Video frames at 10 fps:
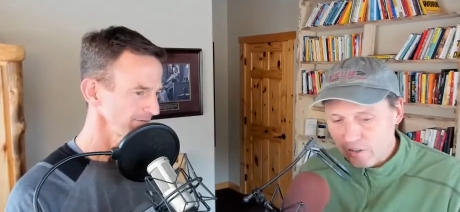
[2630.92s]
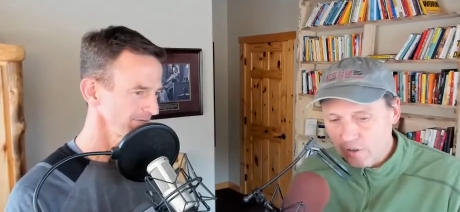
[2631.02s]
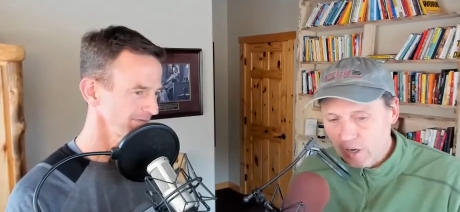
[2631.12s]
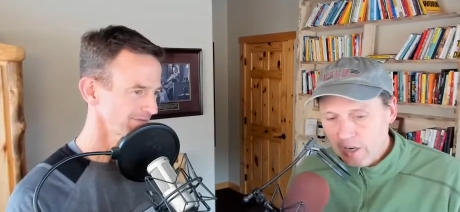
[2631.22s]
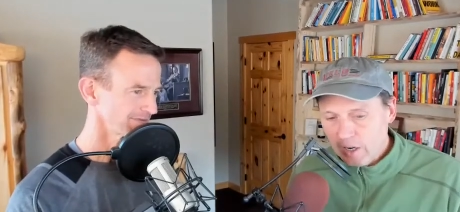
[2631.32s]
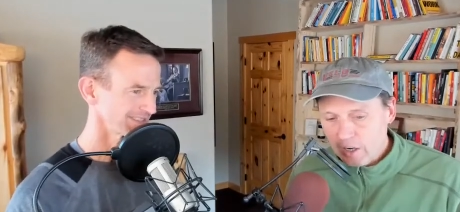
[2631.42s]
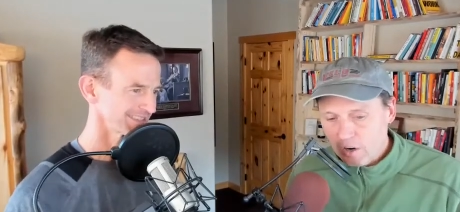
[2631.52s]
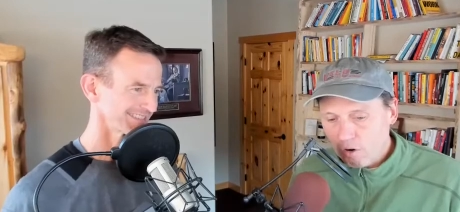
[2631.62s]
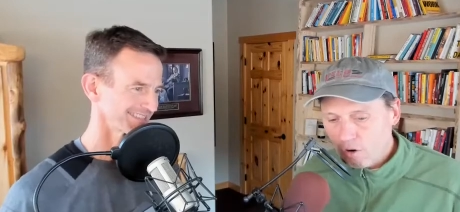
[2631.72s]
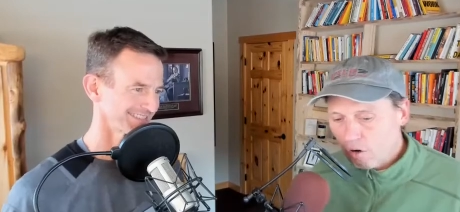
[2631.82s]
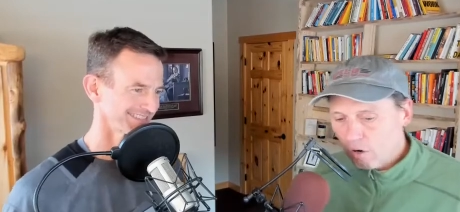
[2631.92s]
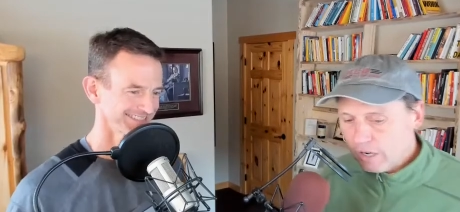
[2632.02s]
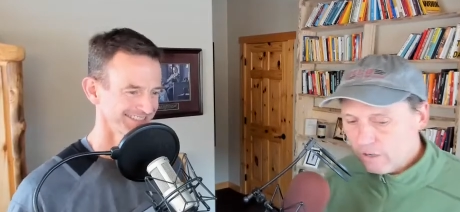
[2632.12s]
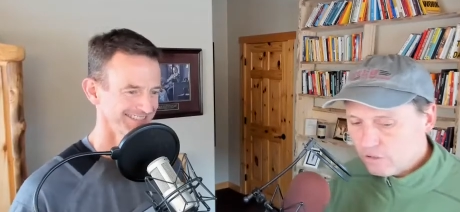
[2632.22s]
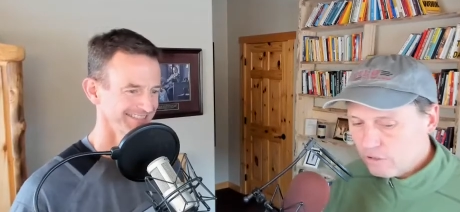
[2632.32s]
Speaker 1: to you know her
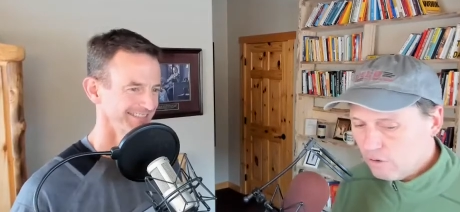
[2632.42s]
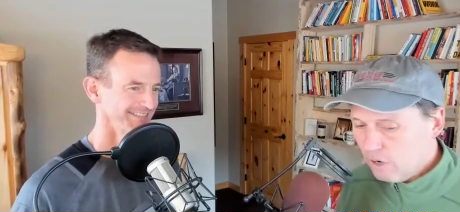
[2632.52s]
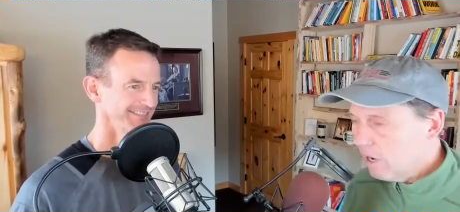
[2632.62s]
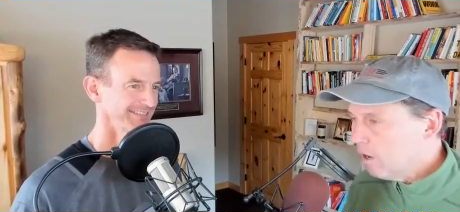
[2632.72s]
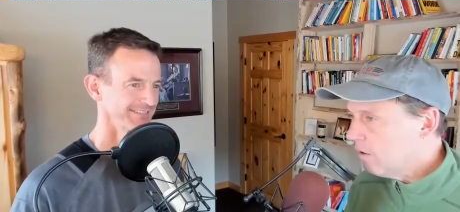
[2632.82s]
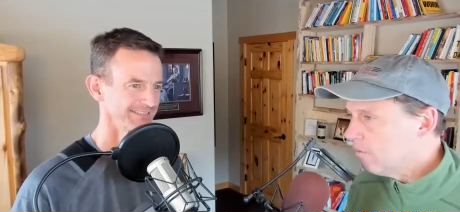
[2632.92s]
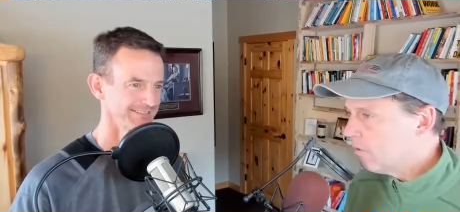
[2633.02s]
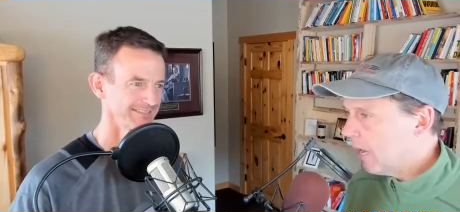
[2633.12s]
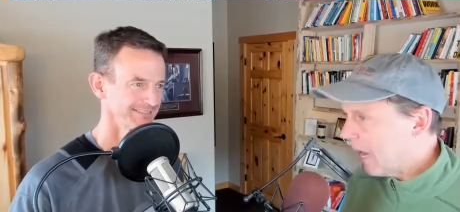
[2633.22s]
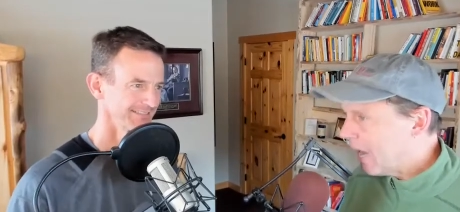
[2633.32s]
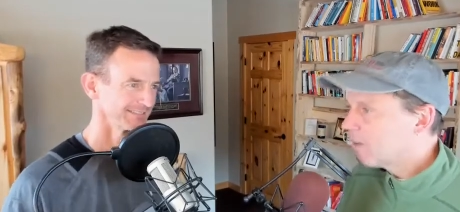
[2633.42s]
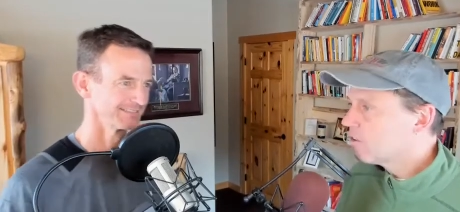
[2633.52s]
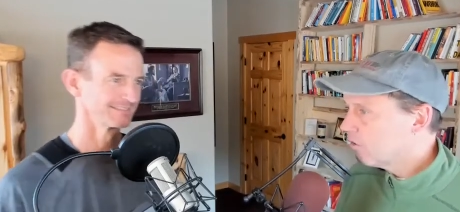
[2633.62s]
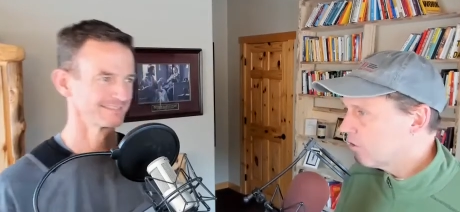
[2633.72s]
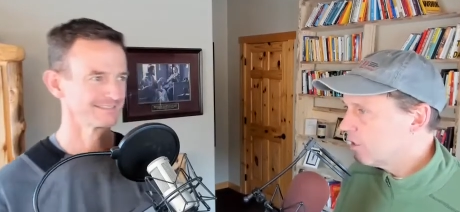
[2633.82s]
issue of
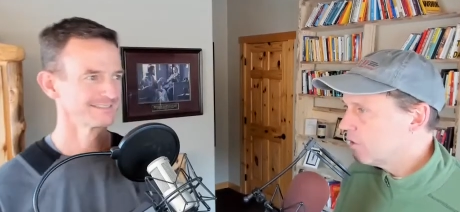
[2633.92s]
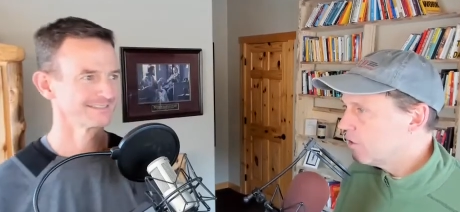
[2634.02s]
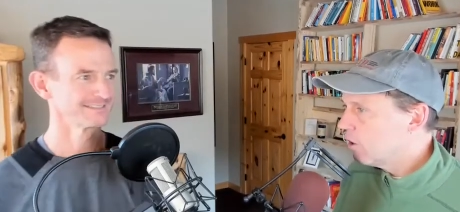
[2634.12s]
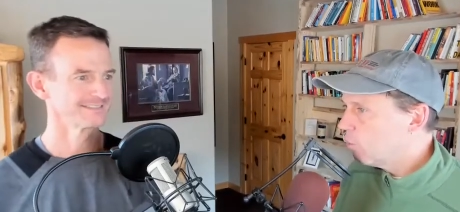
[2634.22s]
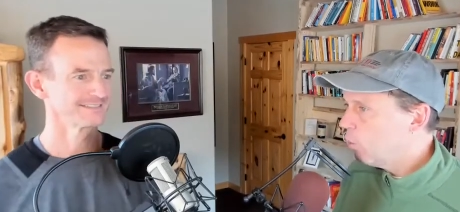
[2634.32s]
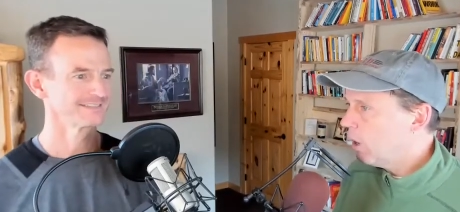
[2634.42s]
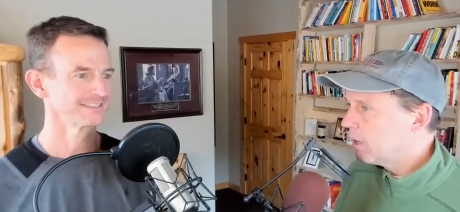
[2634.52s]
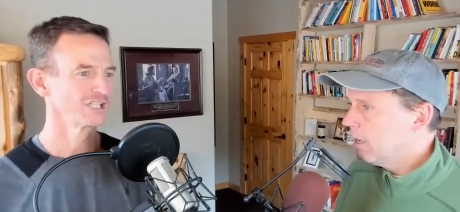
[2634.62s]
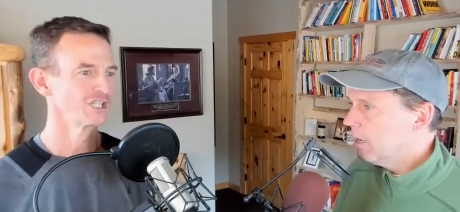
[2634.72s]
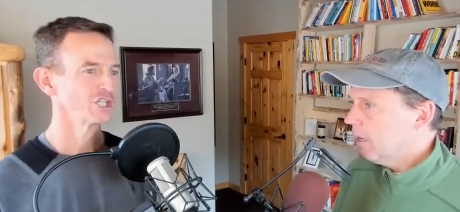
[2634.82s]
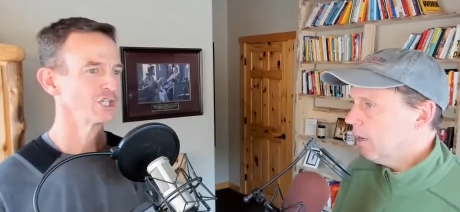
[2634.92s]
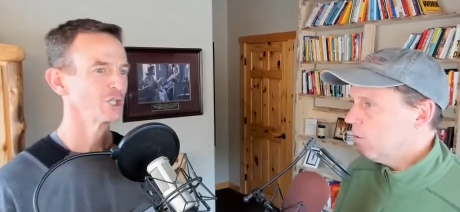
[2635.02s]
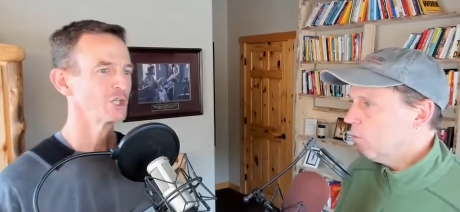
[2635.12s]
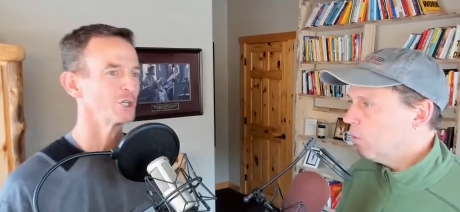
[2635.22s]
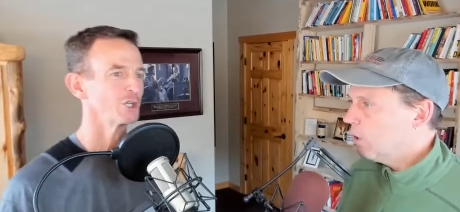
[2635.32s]
allergies. You know what
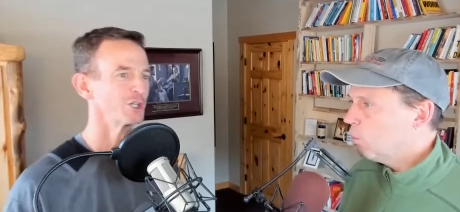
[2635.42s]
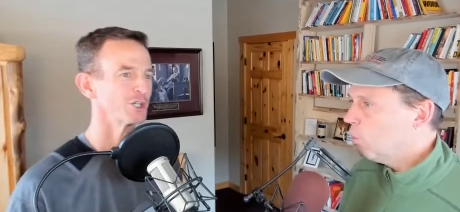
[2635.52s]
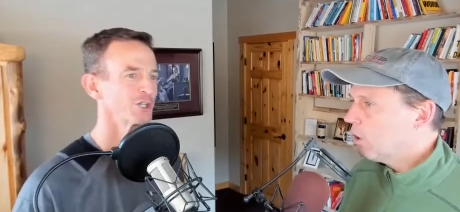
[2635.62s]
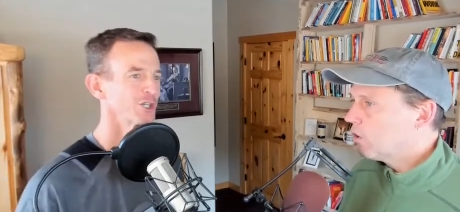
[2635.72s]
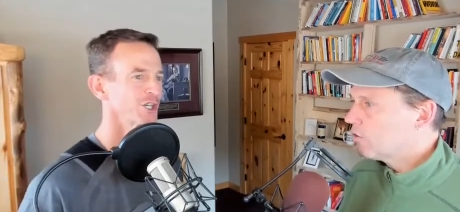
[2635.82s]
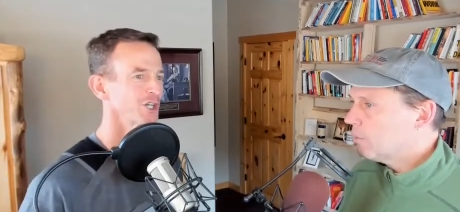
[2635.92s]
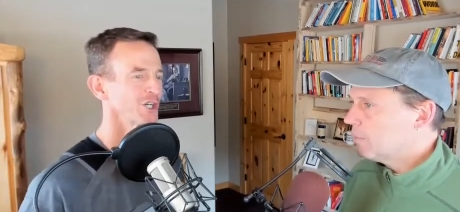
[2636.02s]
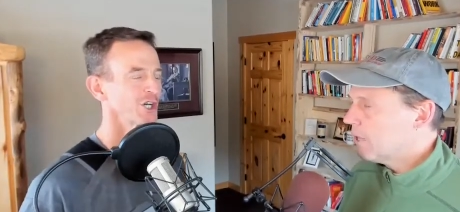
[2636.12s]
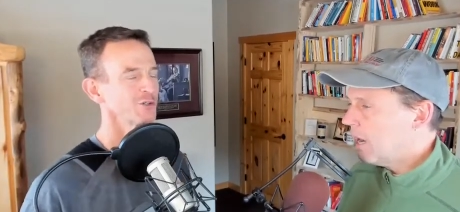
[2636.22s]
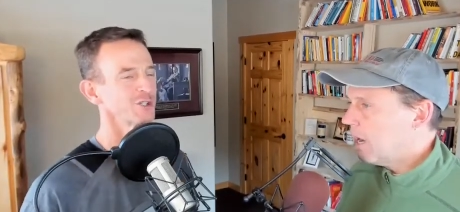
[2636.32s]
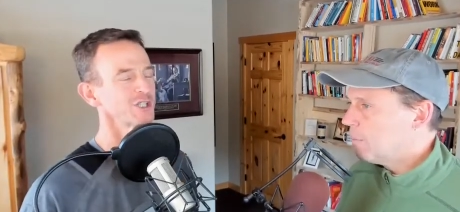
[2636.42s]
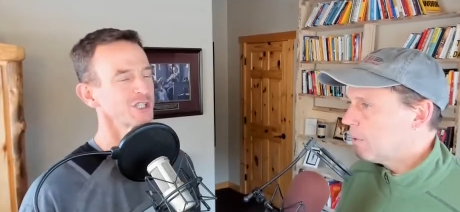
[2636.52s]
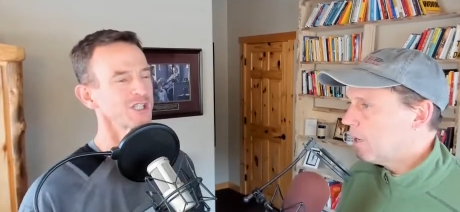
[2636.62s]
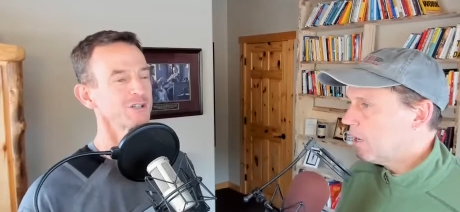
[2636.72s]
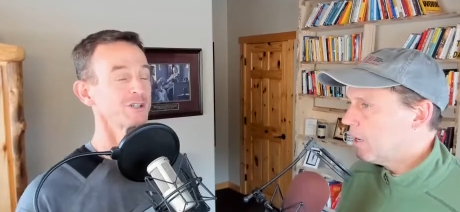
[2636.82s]
you know, what are some oh, top?
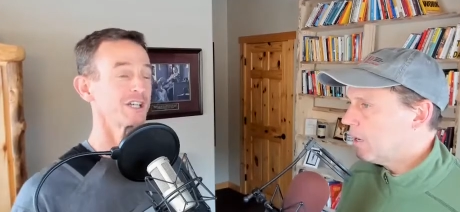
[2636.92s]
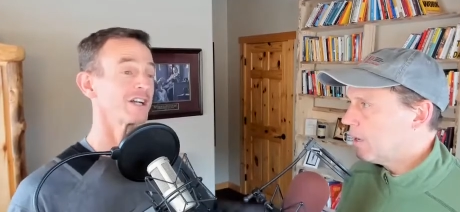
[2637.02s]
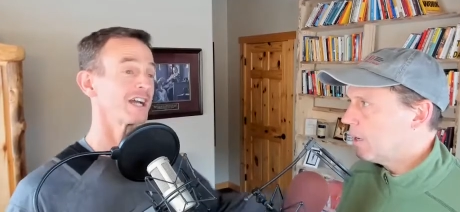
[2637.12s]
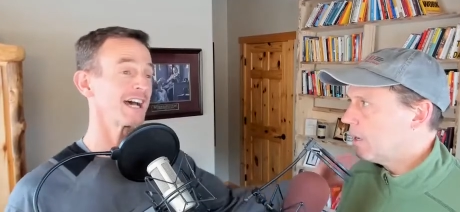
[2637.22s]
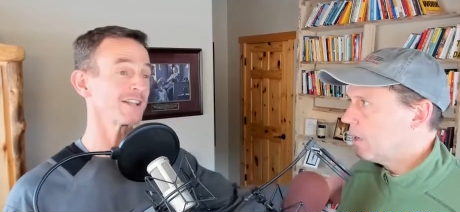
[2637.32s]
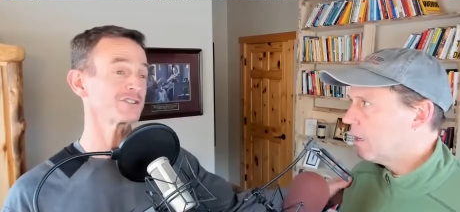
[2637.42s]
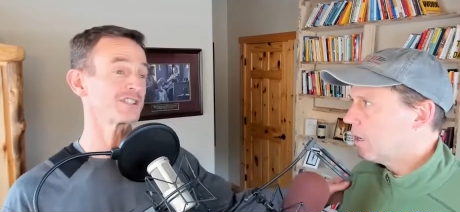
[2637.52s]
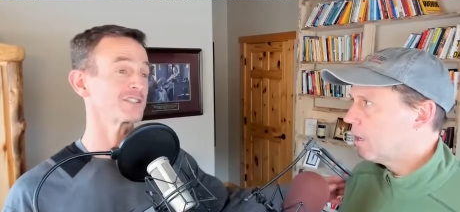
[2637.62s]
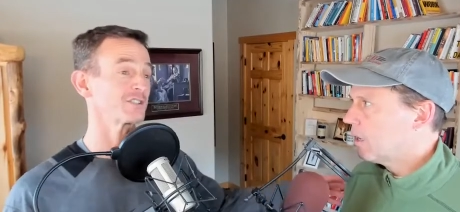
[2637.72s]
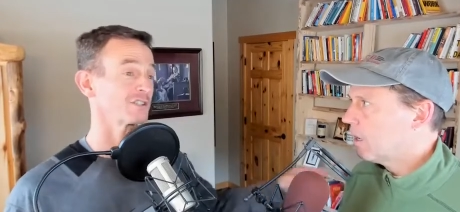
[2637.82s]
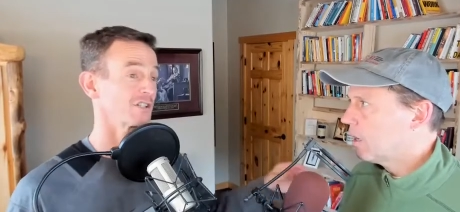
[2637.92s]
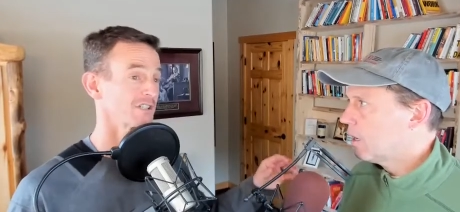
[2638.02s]
Speaker 2: well, here allergies are, are